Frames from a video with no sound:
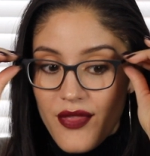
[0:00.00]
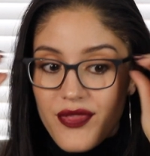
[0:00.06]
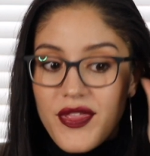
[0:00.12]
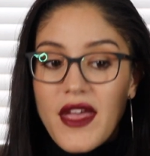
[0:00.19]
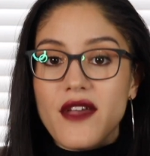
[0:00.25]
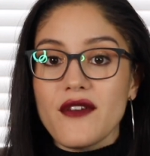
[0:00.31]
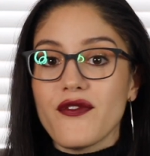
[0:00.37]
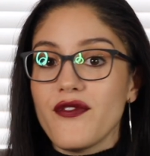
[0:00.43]

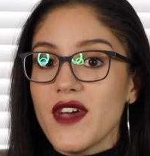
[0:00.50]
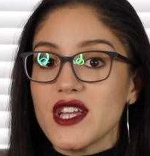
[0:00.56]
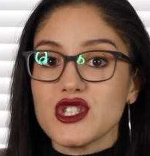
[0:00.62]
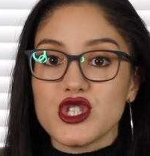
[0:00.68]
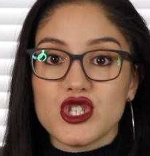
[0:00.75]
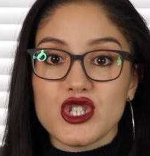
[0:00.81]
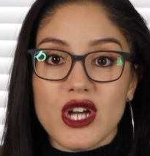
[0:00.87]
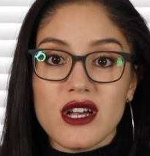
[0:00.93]
They
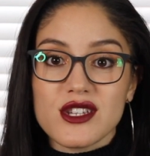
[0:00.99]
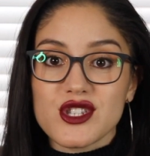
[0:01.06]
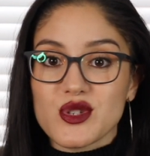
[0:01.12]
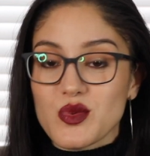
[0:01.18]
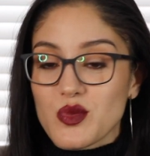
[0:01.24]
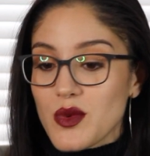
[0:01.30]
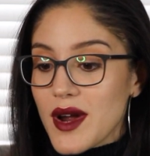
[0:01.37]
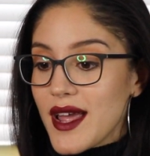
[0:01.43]
fit
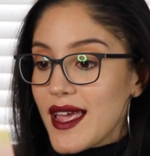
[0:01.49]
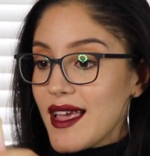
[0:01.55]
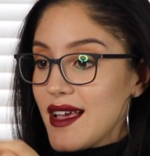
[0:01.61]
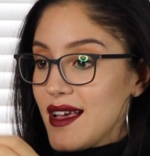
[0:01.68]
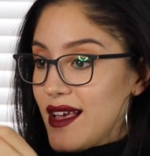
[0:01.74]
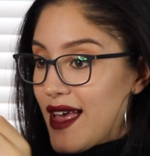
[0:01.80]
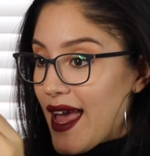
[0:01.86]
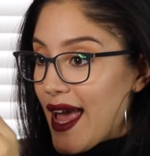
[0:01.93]
just right.
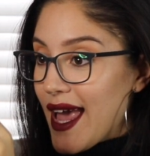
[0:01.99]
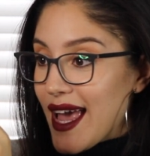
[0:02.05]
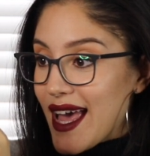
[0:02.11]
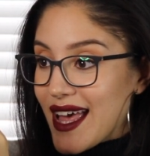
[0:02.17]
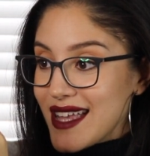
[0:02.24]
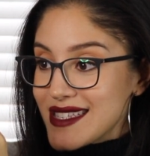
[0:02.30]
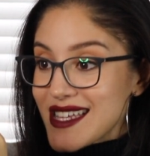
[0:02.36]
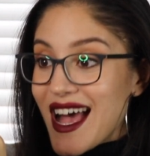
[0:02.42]

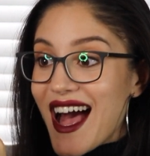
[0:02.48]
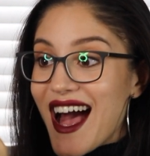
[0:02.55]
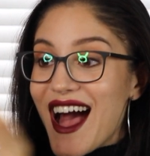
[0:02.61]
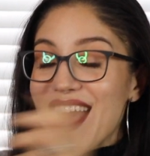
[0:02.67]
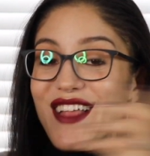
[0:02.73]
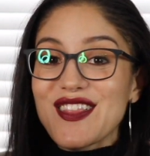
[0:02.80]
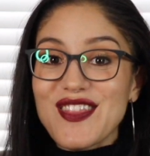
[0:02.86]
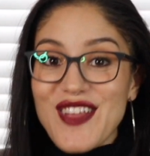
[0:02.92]
And
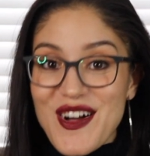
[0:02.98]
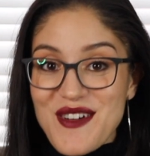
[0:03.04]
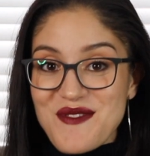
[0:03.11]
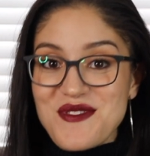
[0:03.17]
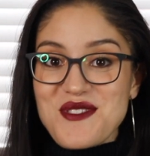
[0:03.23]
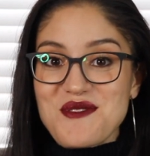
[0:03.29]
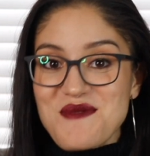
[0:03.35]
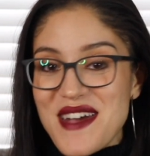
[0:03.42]
I
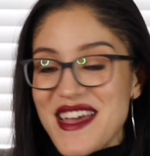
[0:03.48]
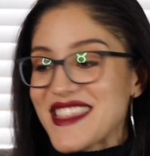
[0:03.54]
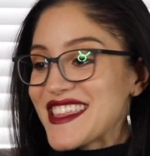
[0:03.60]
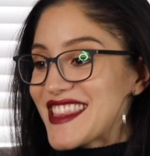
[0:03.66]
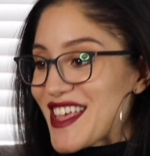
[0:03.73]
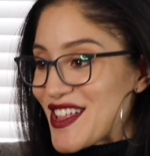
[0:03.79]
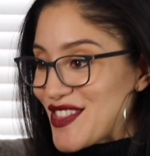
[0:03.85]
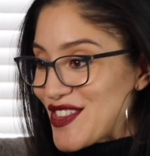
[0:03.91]
love the way
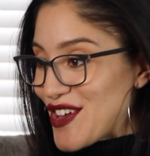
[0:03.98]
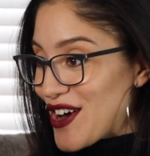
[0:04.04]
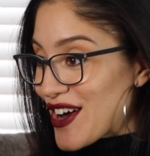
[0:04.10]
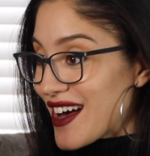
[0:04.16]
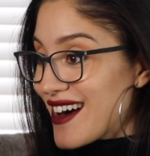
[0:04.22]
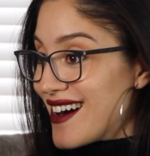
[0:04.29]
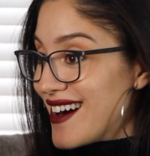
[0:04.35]
that they look.